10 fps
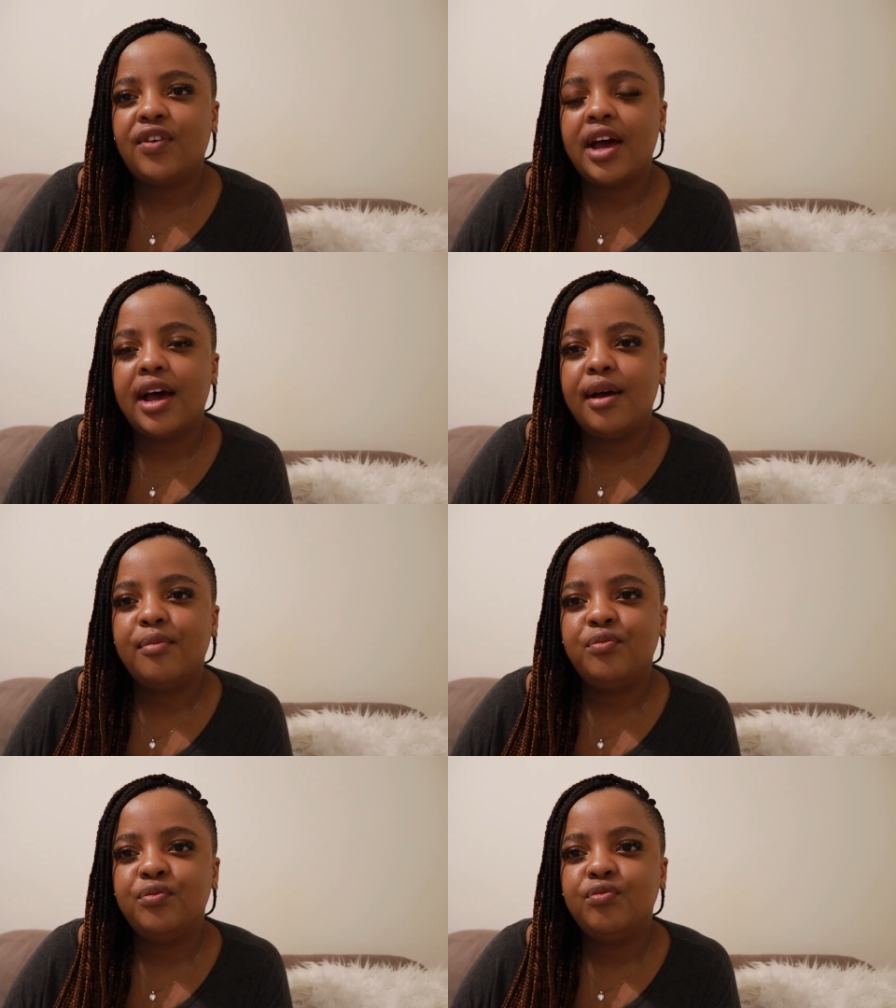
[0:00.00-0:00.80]

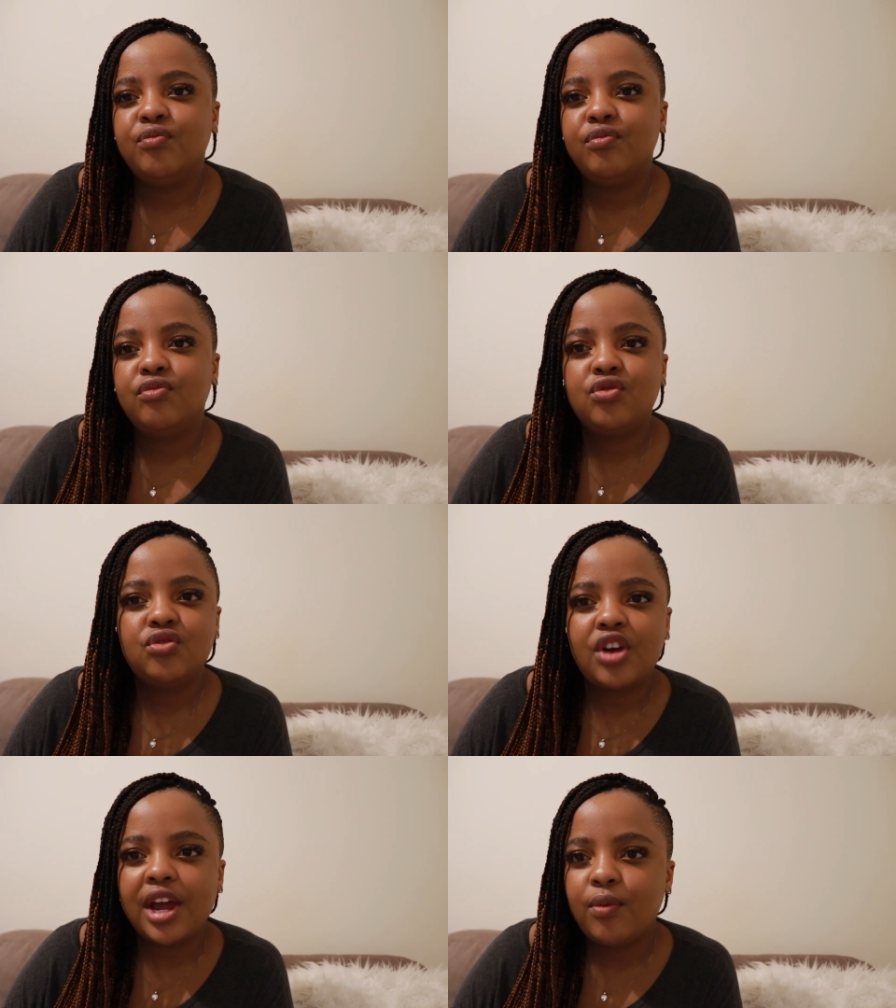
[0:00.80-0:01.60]
Um,
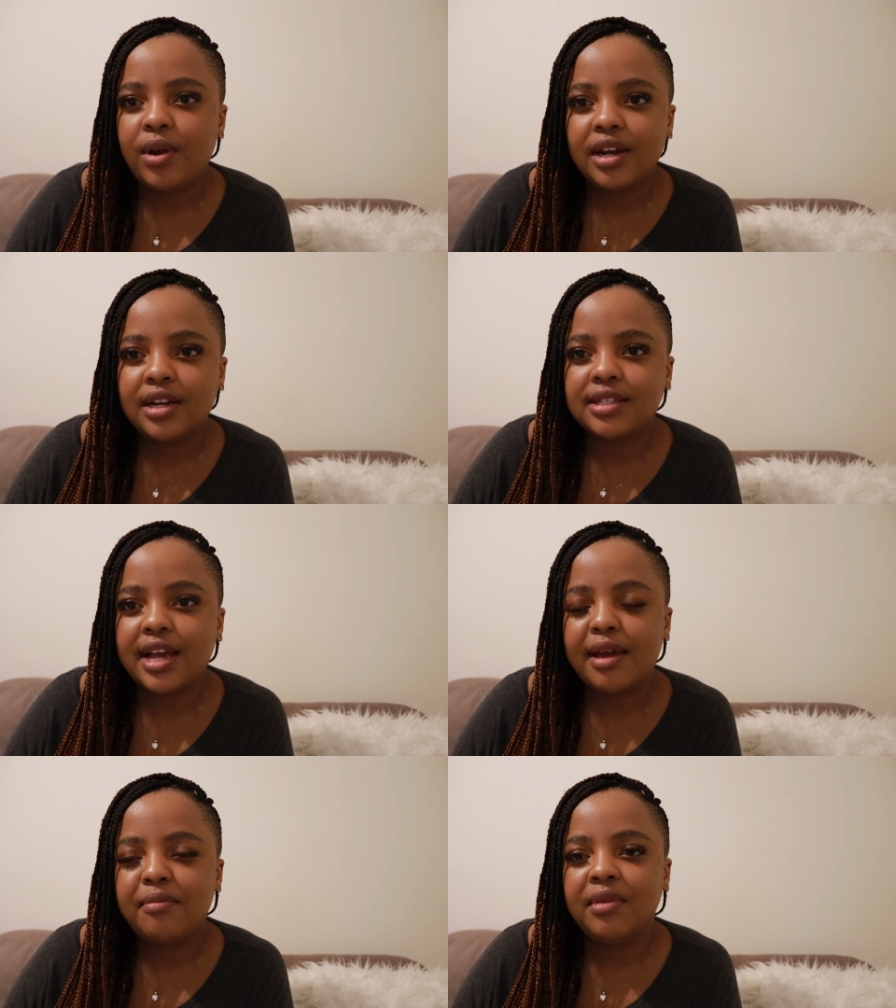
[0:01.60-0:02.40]
try it one at a
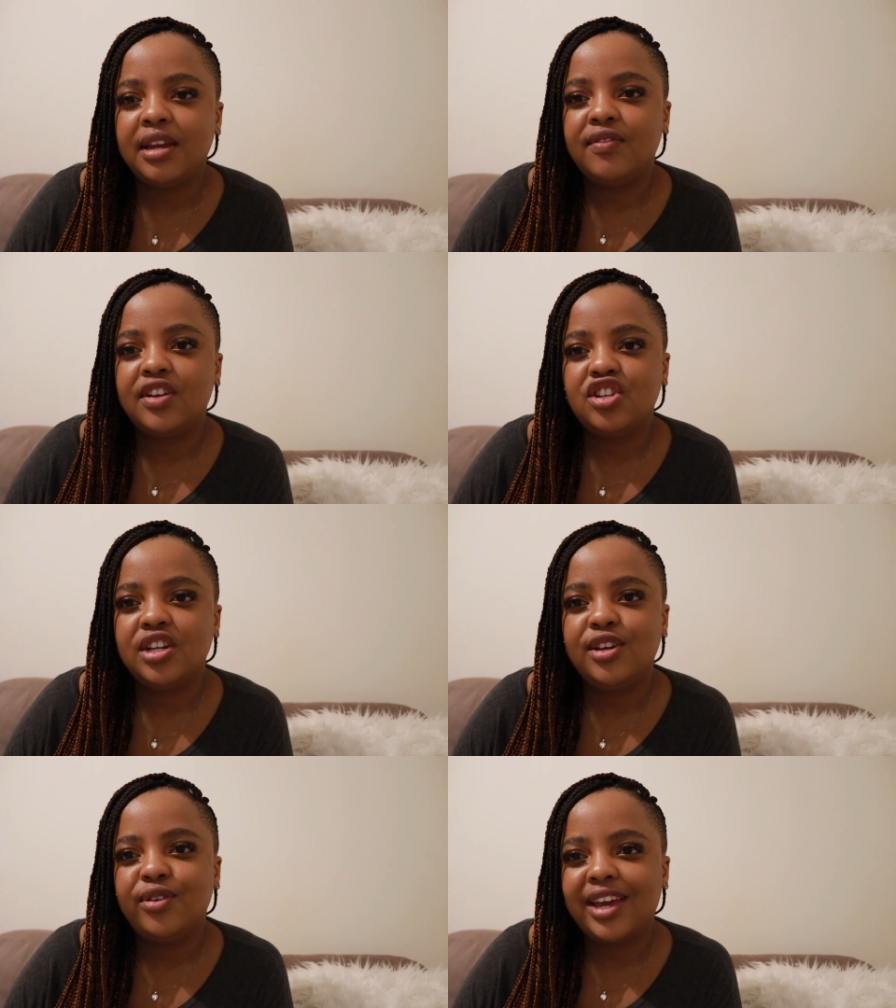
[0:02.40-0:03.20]
time, and
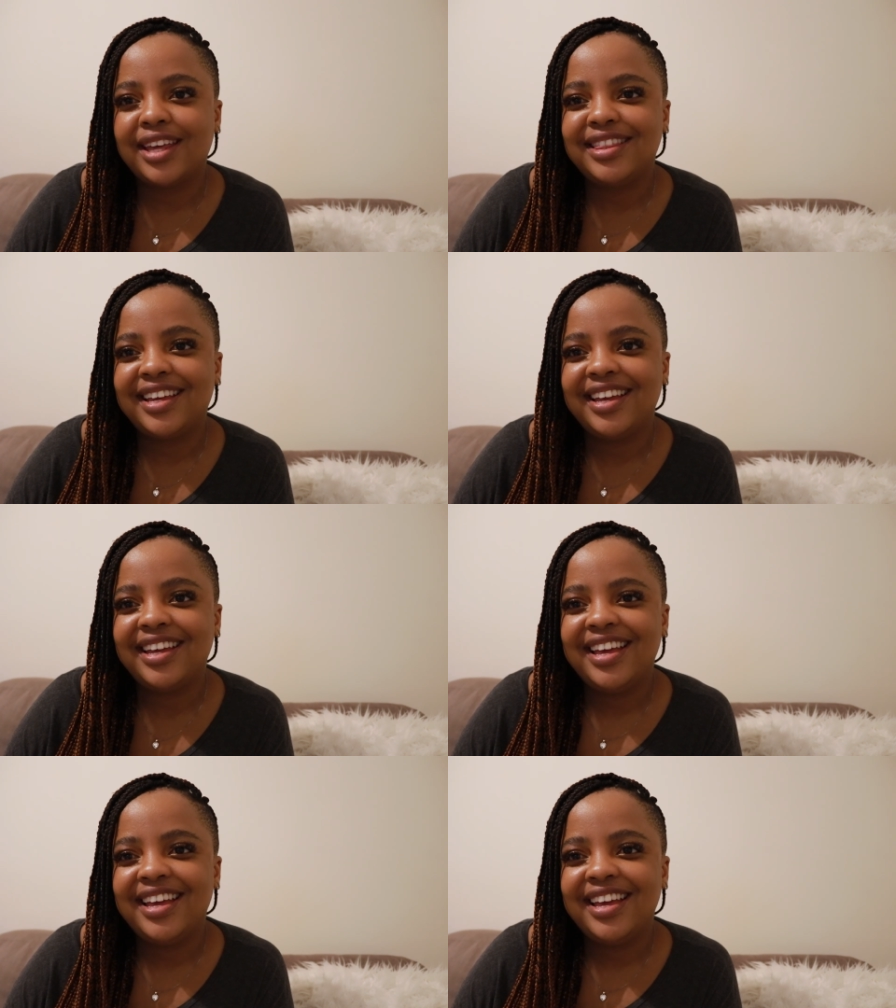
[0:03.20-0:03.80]
eventually, you'll get there.